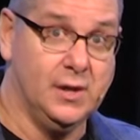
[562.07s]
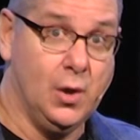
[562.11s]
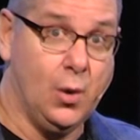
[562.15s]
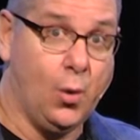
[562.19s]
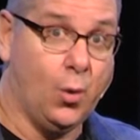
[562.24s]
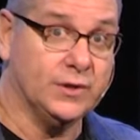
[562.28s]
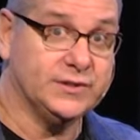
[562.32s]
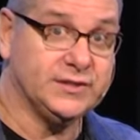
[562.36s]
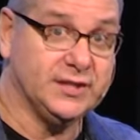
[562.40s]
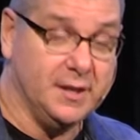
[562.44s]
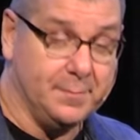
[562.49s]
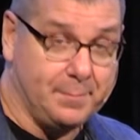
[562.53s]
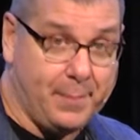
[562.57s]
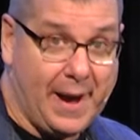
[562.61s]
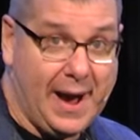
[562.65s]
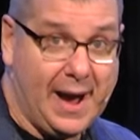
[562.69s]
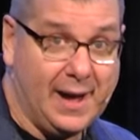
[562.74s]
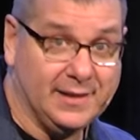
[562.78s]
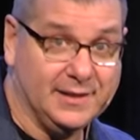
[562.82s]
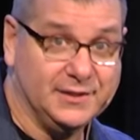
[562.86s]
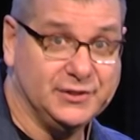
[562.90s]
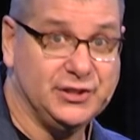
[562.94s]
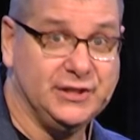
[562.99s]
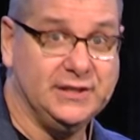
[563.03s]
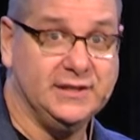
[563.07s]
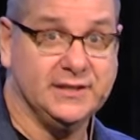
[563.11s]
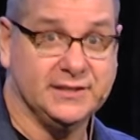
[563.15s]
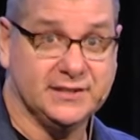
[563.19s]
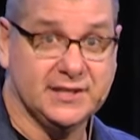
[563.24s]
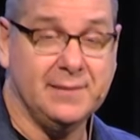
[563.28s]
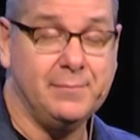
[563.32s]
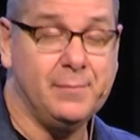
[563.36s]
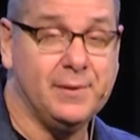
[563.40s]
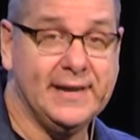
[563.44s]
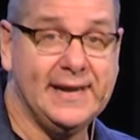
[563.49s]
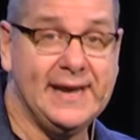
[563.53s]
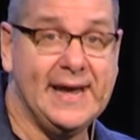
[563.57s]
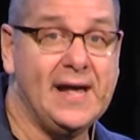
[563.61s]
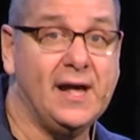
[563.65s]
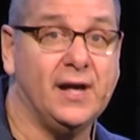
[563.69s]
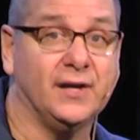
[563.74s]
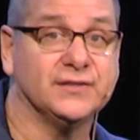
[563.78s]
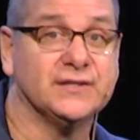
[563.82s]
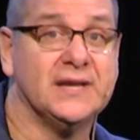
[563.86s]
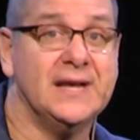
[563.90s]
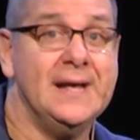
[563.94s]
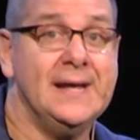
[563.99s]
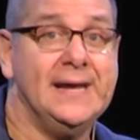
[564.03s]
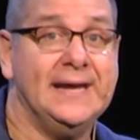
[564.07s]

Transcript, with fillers: Or it's an apology to somebody else.